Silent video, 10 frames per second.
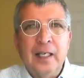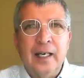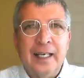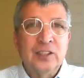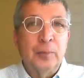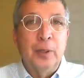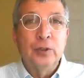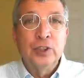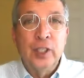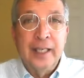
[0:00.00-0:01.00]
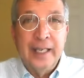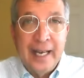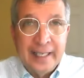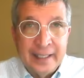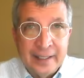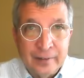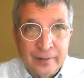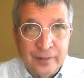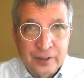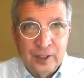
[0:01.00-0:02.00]
as opposed to negative
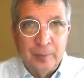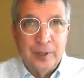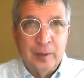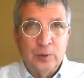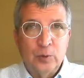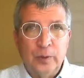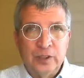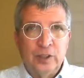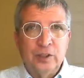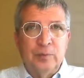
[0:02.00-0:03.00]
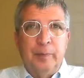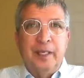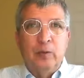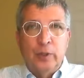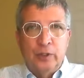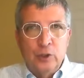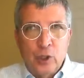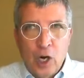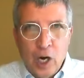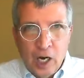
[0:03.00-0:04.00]
symptoms, which are being
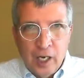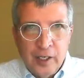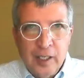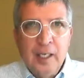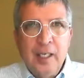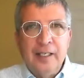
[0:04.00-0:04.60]
withdrawn,